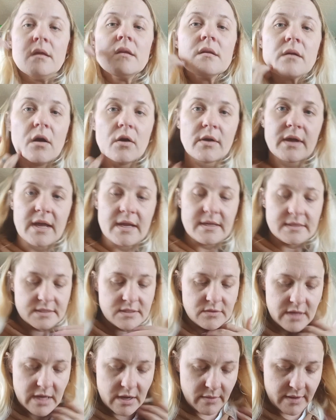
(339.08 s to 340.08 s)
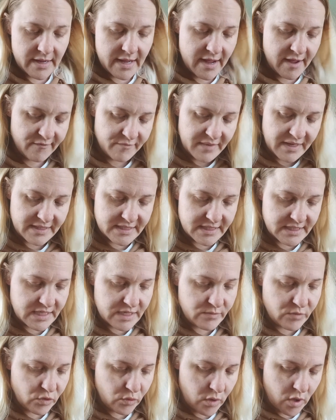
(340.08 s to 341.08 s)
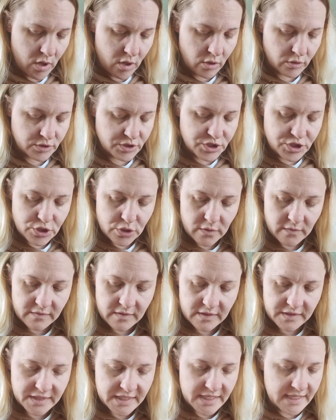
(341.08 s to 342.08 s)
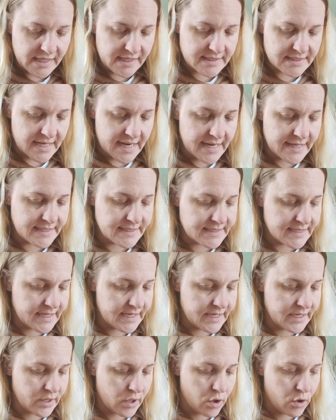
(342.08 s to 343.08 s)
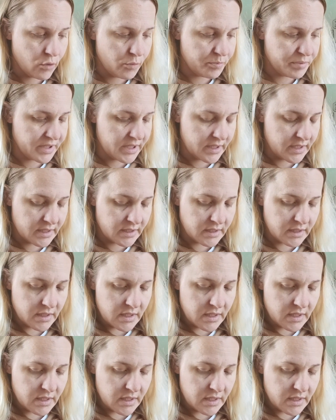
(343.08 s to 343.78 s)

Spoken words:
Okay, so now I have my Temu haul. Two of the things I did open,